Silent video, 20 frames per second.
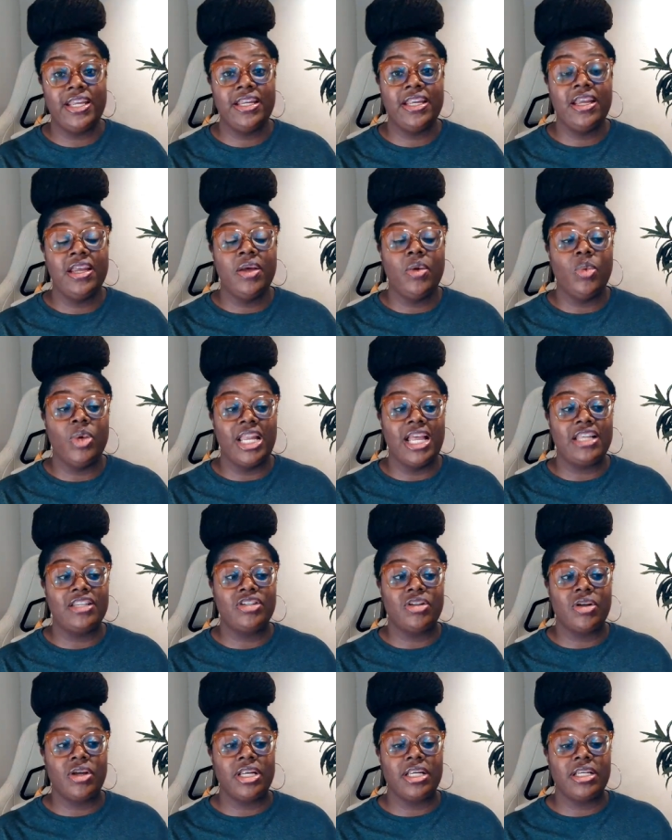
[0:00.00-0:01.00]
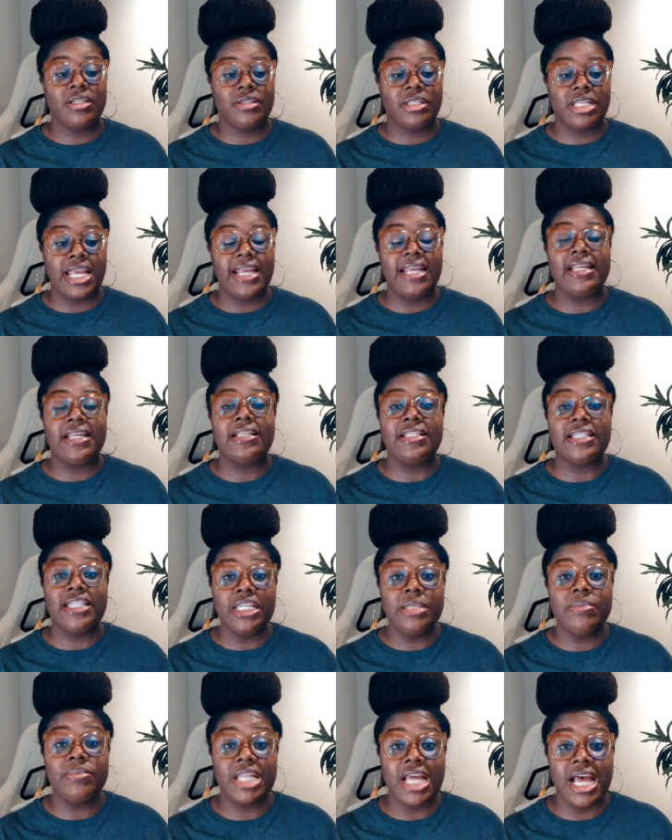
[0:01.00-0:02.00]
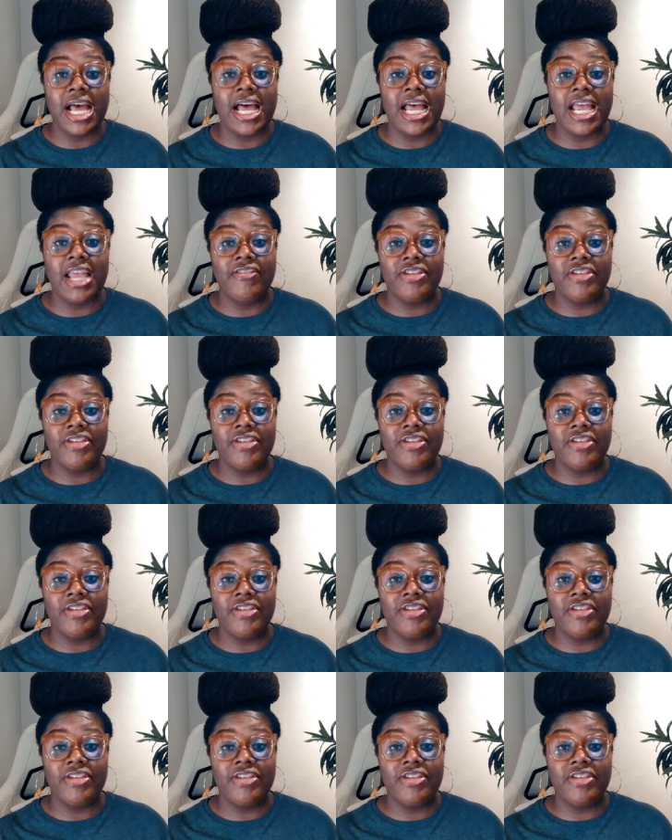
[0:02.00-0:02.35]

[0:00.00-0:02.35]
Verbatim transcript: when I started taking a deep dive into